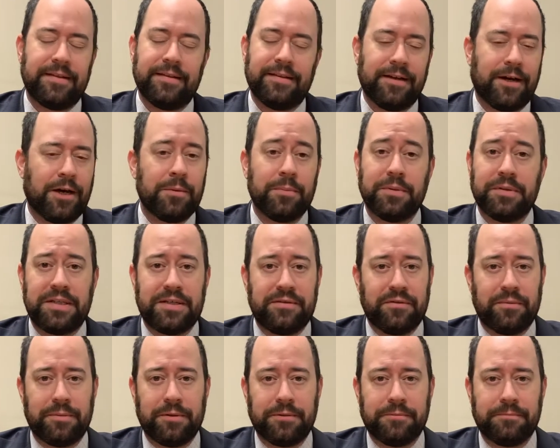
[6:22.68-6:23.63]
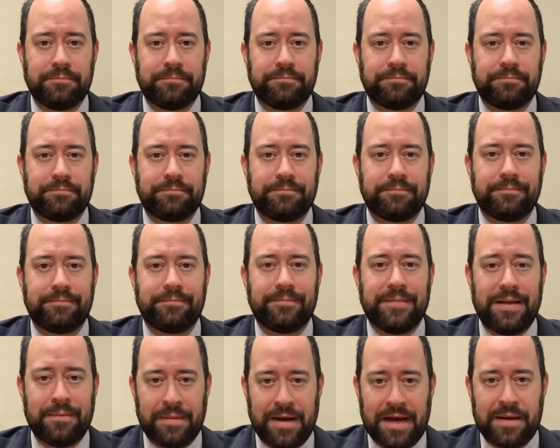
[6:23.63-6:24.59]
Unbelievable,
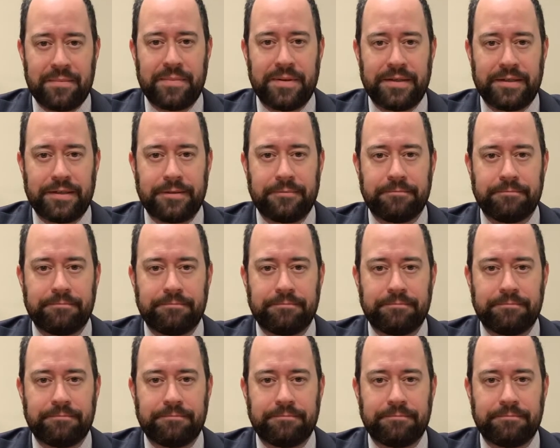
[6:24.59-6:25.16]
in my opinion.